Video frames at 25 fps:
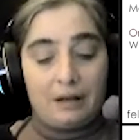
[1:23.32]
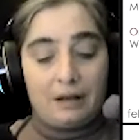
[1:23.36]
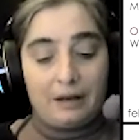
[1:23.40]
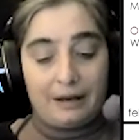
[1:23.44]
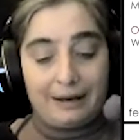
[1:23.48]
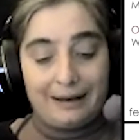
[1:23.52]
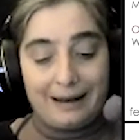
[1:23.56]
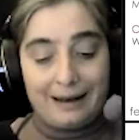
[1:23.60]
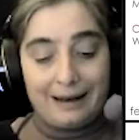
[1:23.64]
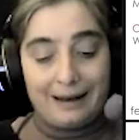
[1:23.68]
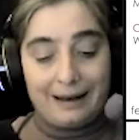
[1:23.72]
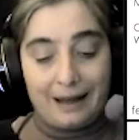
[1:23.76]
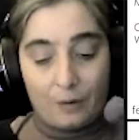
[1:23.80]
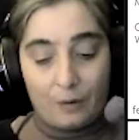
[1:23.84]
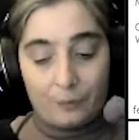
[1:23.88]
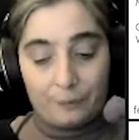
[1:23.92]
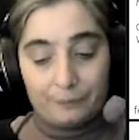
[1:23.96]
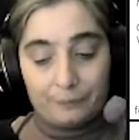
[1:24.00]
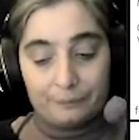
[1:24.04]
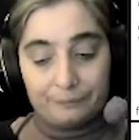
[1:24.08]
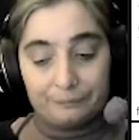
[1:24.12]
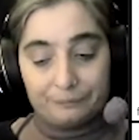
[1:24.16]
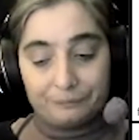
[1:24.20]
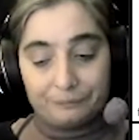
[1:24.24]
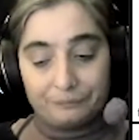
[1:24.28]
Now,
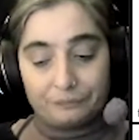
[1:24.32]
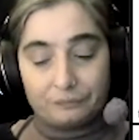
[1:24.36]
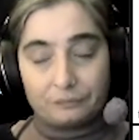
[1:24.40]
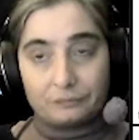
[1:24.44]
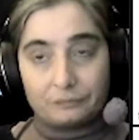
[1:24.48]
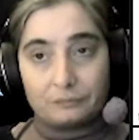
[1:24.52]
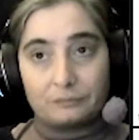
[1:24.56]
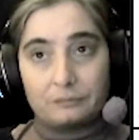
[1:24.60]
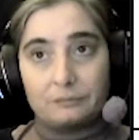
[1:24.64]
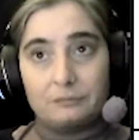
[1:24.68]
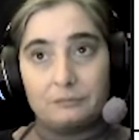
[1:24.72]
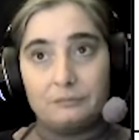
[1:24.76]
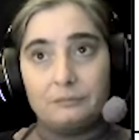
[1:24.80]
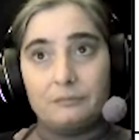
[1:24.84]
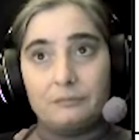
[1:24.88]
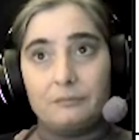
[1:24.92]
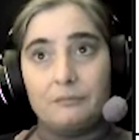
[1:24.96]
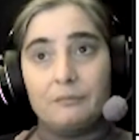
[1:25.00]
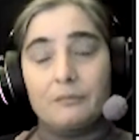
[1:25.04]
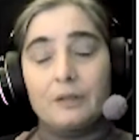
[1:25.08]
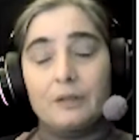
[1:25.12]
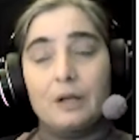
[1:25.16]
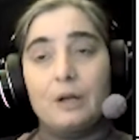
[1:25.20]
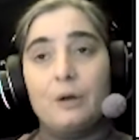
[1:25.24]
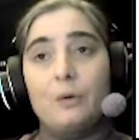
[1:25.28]

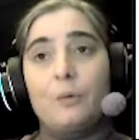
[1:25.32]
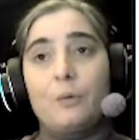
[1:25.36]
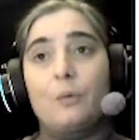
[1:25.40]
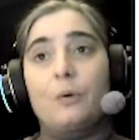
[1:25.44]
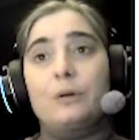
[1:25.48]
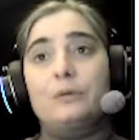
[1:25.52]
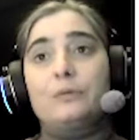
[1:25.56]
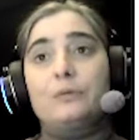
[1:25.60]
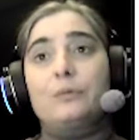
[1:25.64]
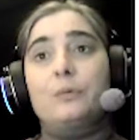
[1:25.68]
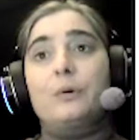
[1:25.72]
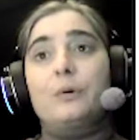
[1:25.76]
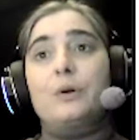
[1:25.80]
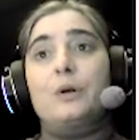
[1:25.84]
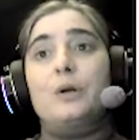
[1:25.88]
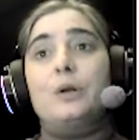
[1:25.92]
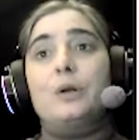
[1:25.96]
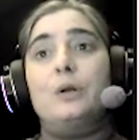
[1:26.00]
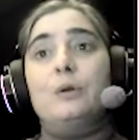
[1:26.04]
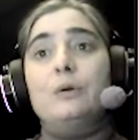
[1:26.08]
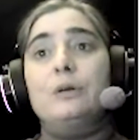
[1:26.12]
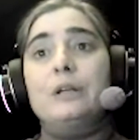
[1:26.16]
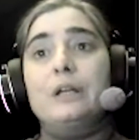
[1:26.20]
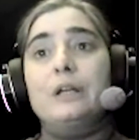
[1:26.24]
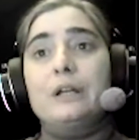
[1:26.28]
what we're
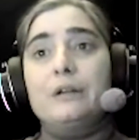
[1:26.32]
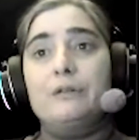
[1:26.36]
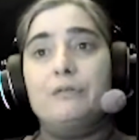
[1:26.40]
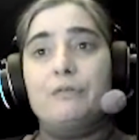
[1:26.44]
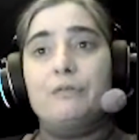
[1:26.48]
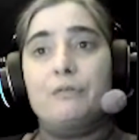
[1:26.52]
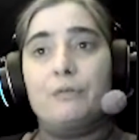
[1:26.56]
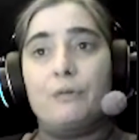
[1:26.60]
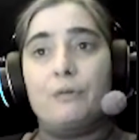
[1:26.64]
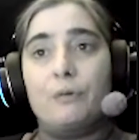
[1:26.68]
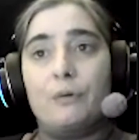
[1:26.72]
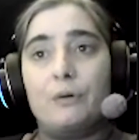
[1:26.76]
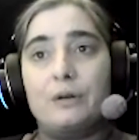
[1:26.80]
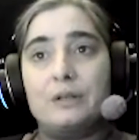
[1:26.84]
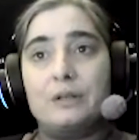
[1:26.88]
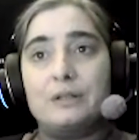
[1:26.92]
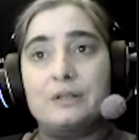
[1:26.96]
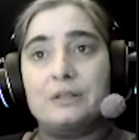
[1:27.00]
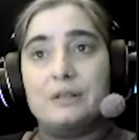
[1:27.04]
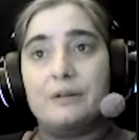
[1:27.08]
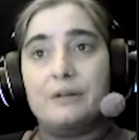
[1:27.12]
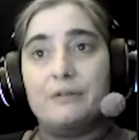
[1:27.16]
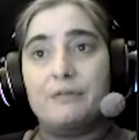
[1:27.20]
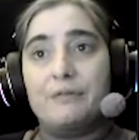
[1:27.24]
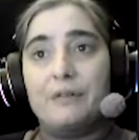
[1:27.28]
looking for
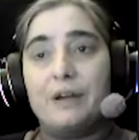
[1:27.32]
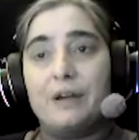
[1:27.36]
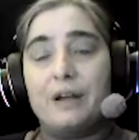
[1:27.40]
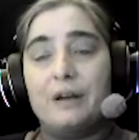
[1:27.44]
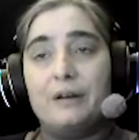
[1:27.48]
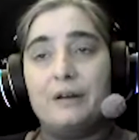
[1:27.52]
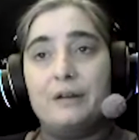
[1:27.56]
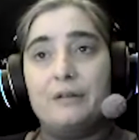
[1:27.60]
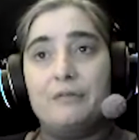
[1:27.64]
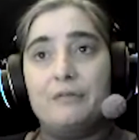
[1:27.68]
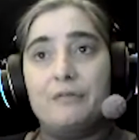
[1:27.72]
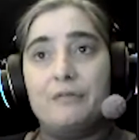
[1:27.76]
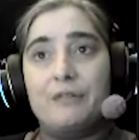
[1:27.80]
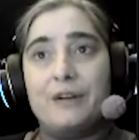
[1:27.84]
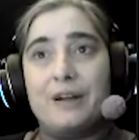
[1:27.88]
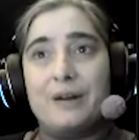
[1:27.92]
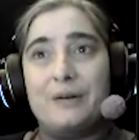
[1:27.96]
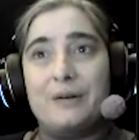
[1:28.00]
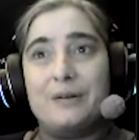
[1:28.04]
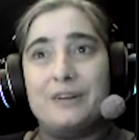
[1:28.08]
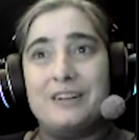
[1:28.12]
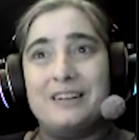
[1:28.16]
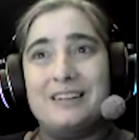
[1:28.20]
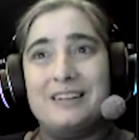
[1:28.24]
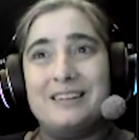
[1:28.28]
is a very,
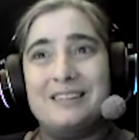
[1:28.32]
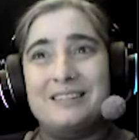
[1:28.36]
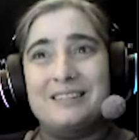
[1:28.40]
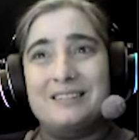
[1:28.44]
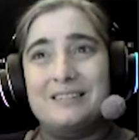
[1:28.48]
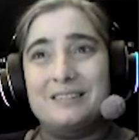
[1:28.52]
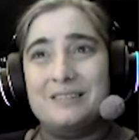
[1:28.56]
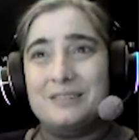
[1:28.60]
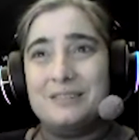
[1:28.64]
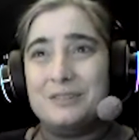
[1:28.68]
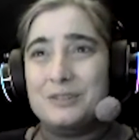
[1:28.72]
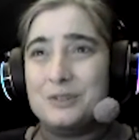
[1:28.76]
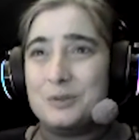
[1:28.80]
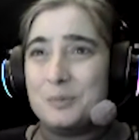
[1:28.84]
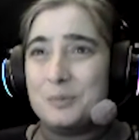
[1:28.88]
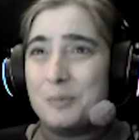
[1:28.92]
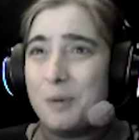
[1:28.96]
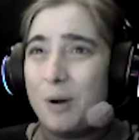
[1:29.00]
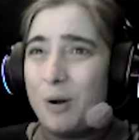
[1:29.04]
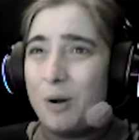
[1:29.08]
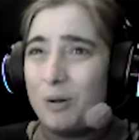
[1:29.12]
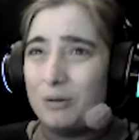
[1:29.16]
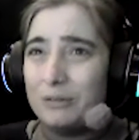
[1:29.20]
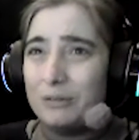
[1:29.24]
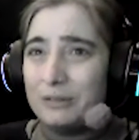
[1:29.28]
very
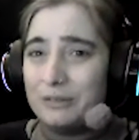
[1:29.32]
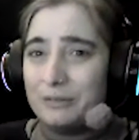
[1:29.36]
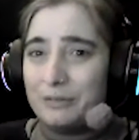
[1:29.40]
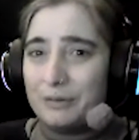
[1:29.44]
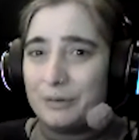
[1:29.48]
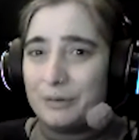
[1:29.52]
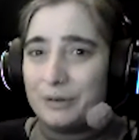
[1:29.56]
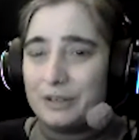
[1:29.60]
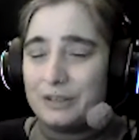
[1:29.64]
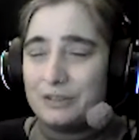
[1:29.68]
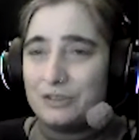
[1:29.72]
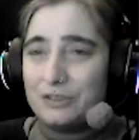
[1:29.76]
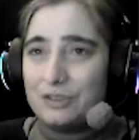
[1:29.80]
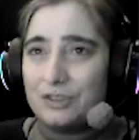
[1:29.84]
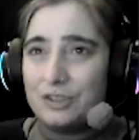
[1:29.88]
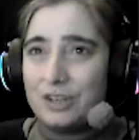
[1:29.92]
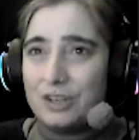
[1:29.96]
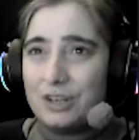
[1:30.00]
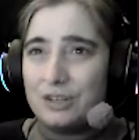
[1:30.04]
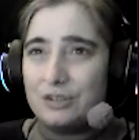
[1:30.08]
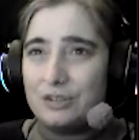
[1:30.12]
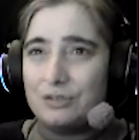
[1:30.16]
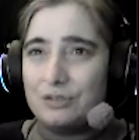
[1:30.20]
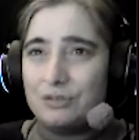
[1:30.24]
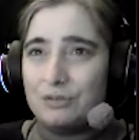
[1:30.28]
small
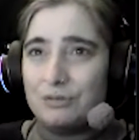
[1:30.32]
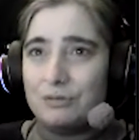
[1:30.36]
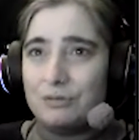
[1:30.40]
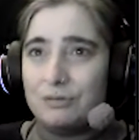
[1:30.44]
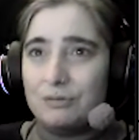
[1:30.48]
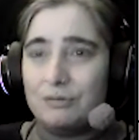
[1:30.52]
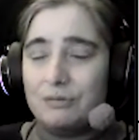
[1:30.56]
differentiation.